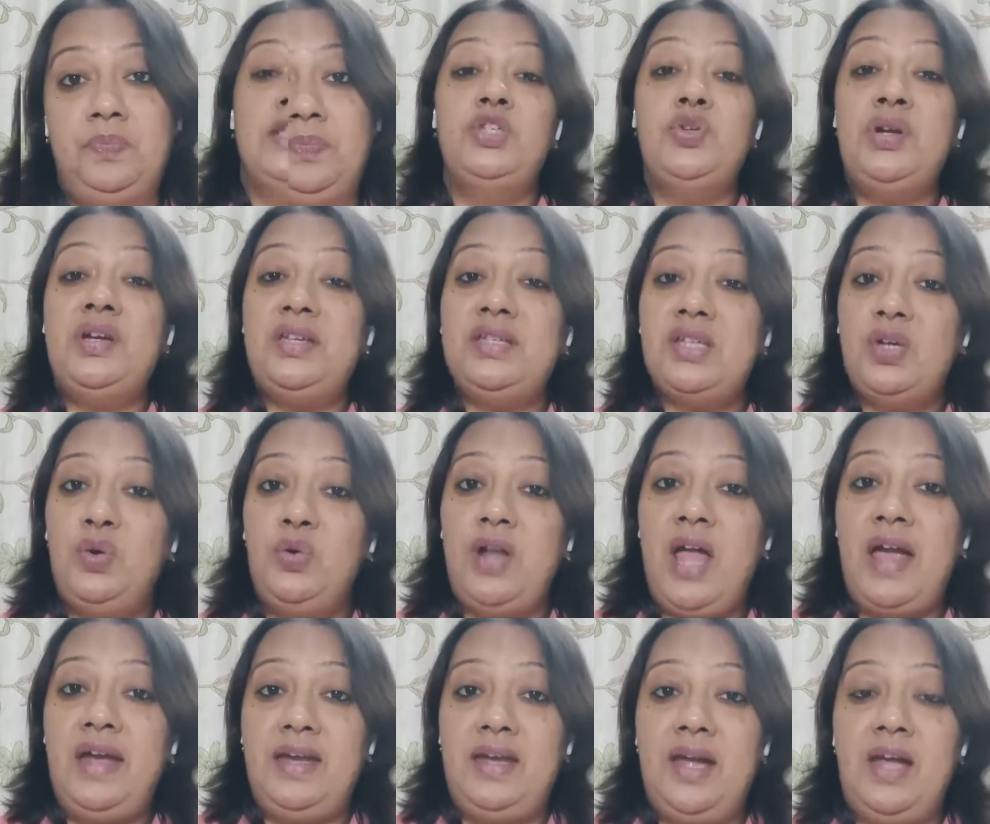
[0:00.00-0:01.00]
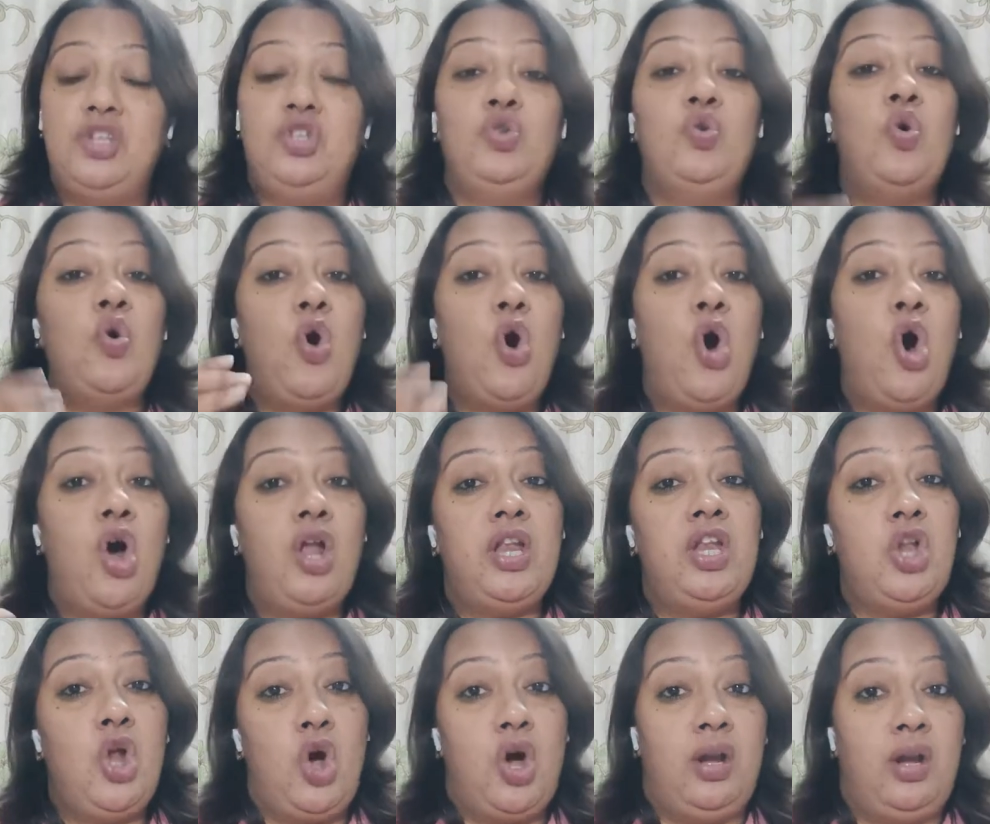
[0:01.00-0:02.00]
So it is a good idea to go on
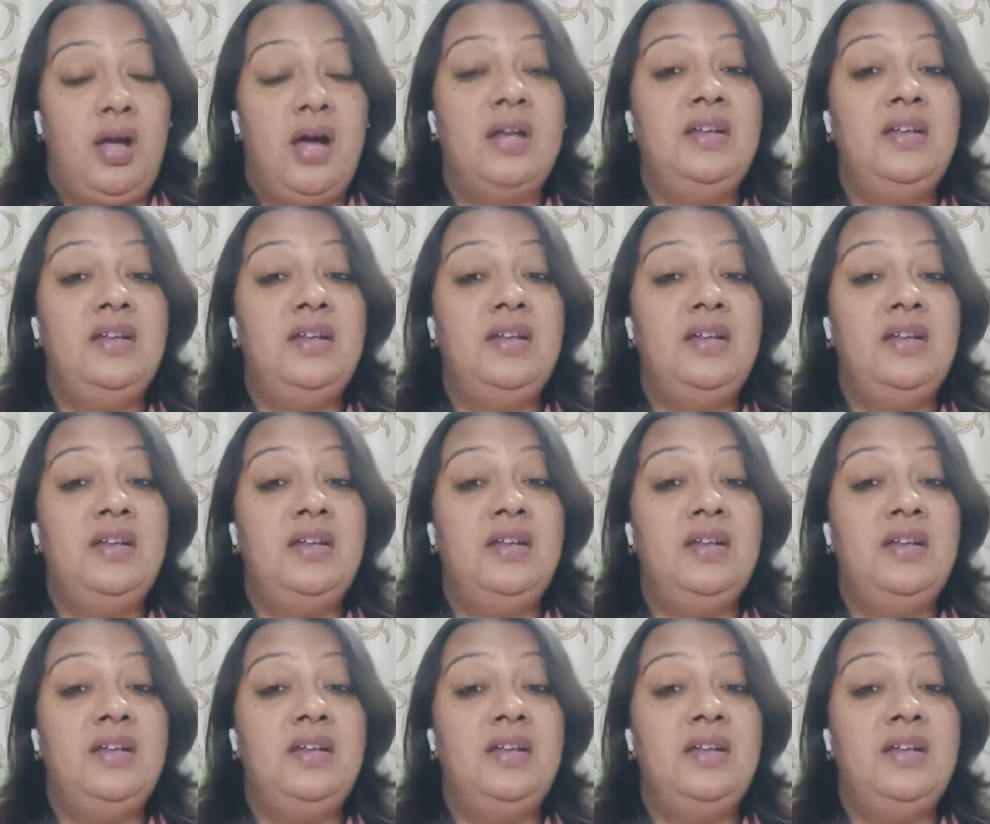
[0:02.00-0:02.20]
and on